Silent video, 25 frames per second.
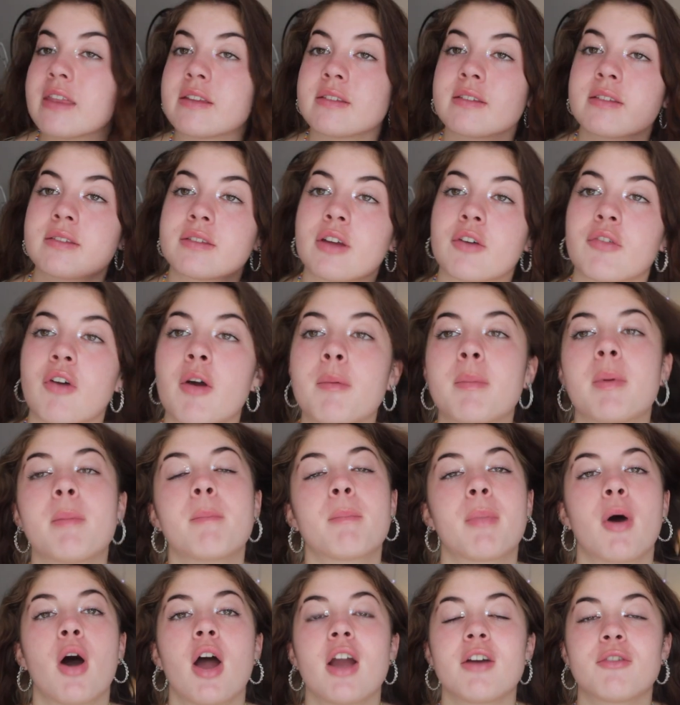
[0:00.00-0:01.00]
This is stuff I've
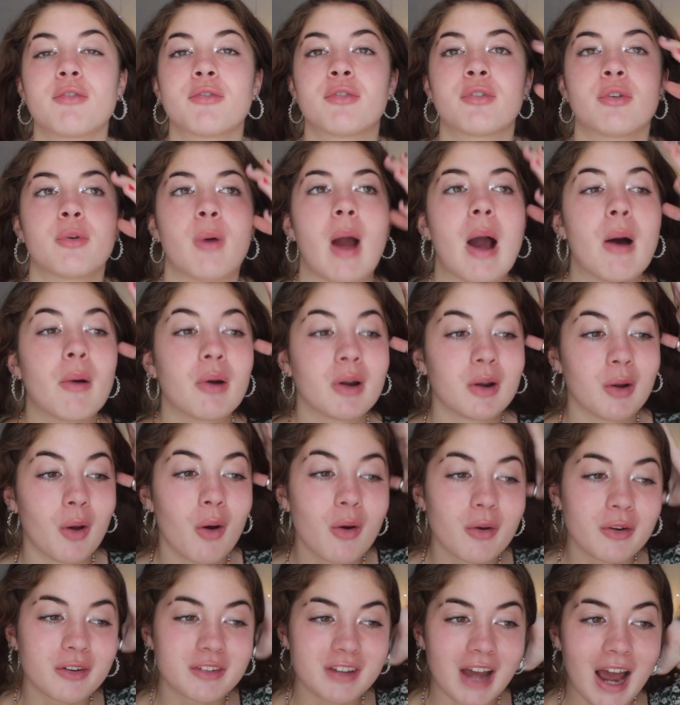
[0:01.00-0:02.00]
been buying throughout
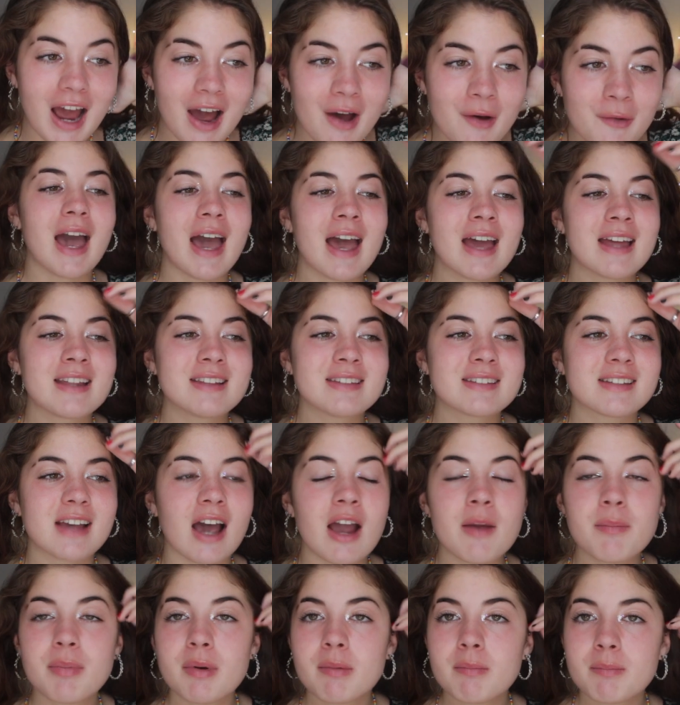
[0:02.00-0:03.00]
lockdown and
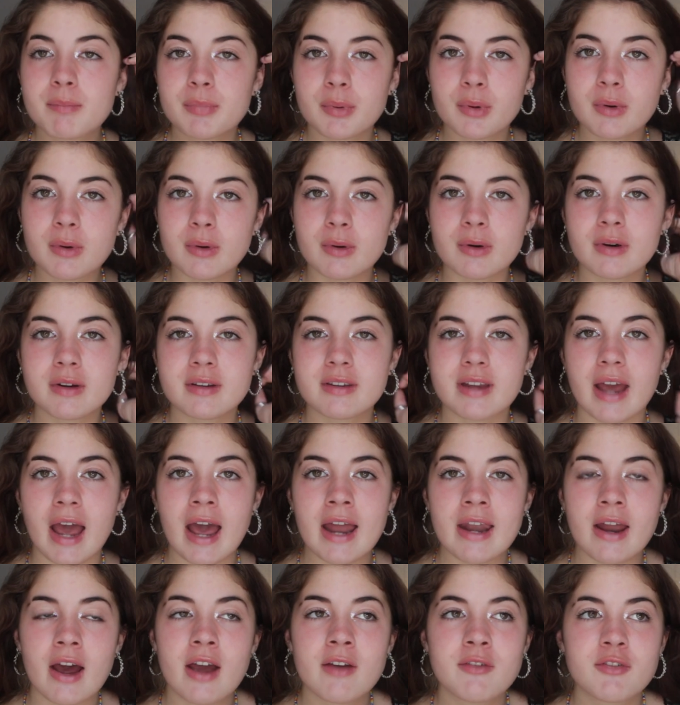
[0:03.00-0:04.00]
I've been bored
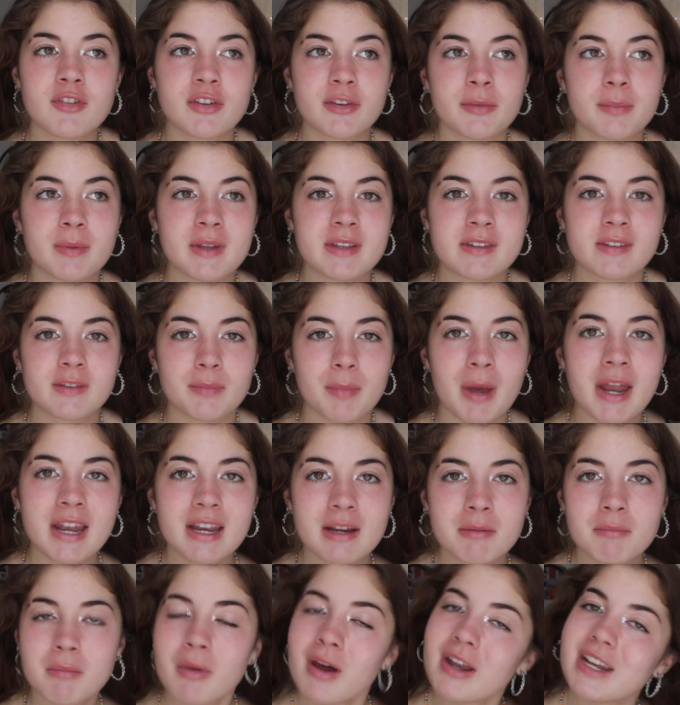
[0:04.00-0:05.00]
and I've just been
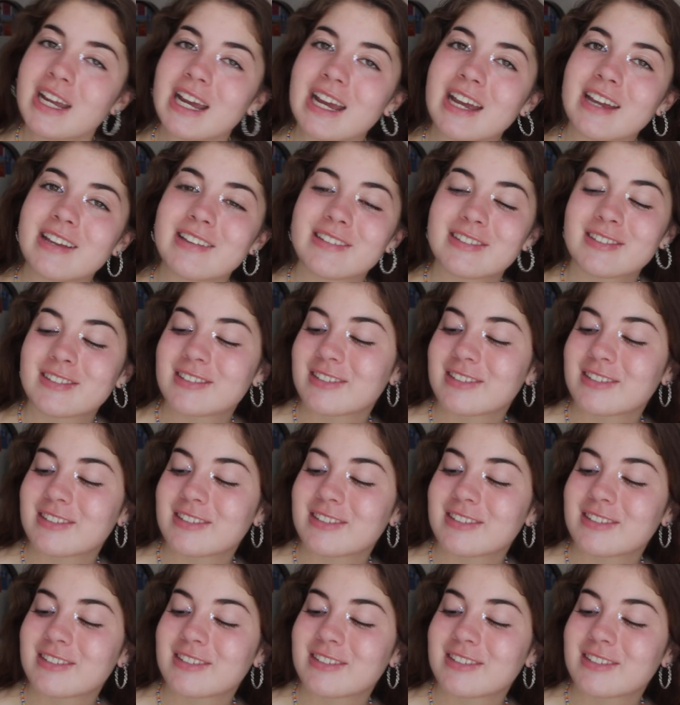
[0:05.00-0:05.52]
spending money.